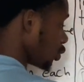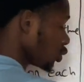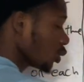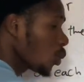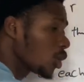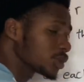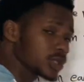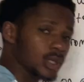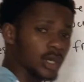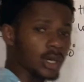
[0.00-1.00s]
you should know what
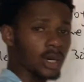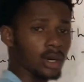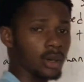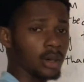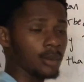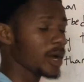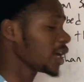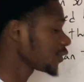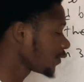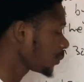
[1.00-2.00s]

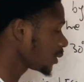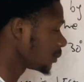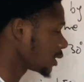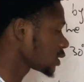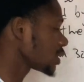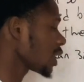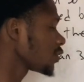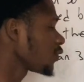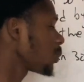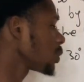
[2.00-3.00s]
SVP means.
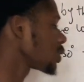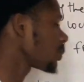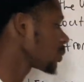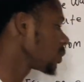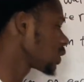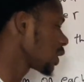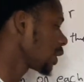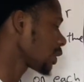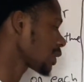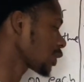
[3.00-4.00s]
SVP simply means
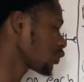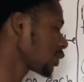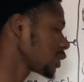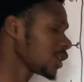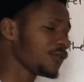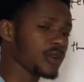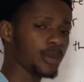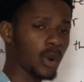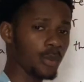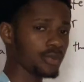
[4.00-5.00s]
saturated
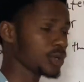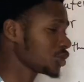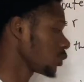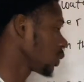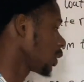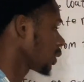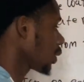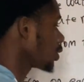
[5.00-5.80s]
vapor pressure. Now,